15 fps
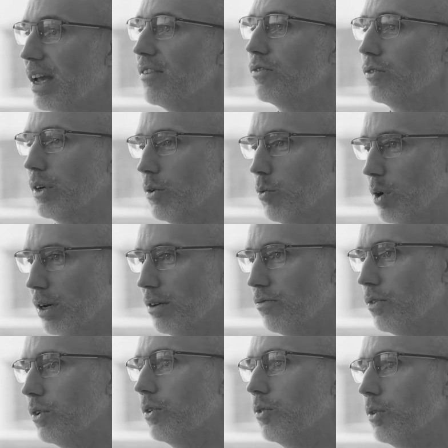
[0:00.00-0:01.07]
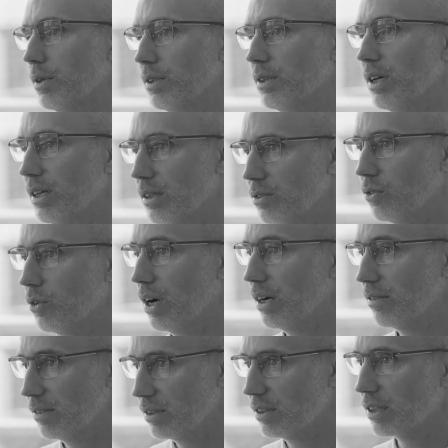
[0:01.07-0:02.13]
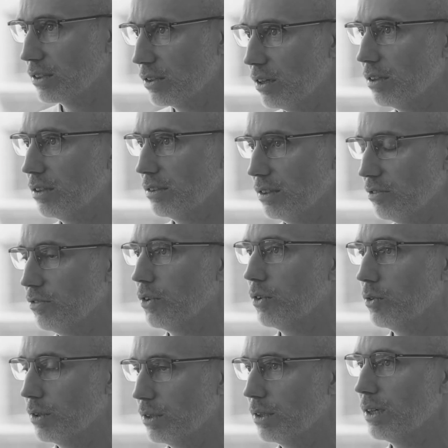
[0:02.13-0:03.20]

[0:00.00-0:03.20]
everyone forward and drive the technology forward.